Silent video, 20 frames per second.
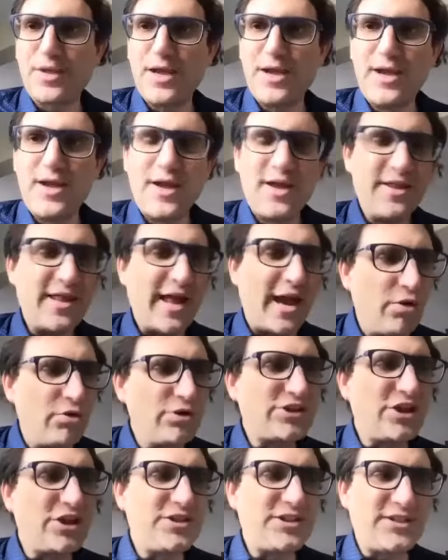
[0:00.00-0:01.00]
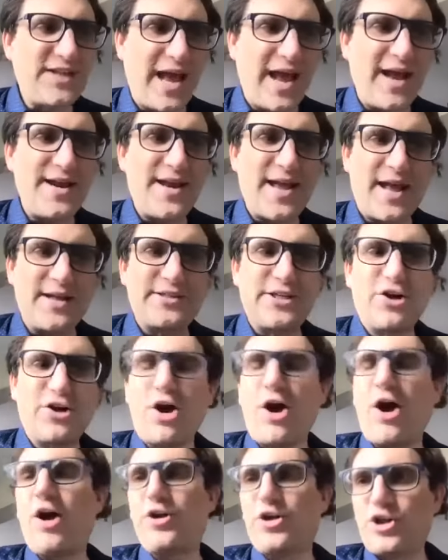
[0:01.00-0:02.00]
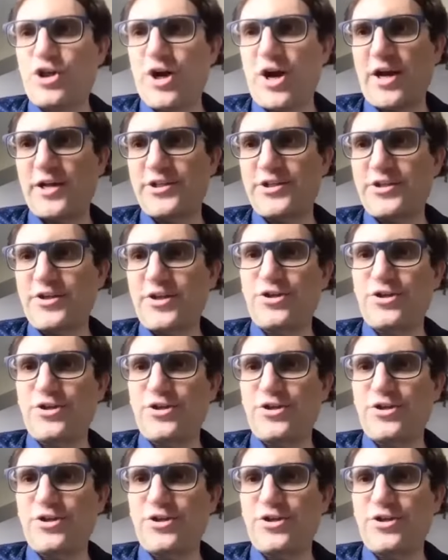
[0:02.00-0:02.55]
They also stand out in contrast